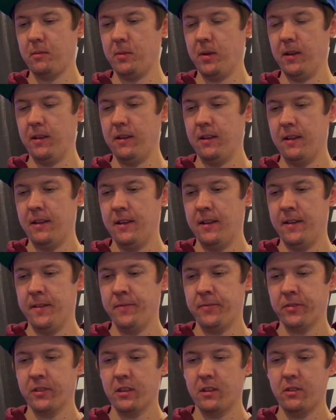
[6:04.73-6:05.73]
but
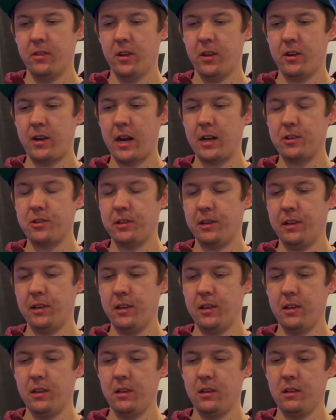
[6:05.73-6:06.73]
they are
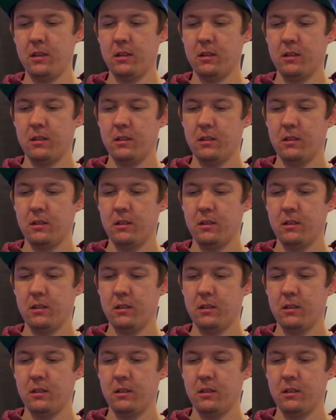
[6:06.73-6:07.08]
actually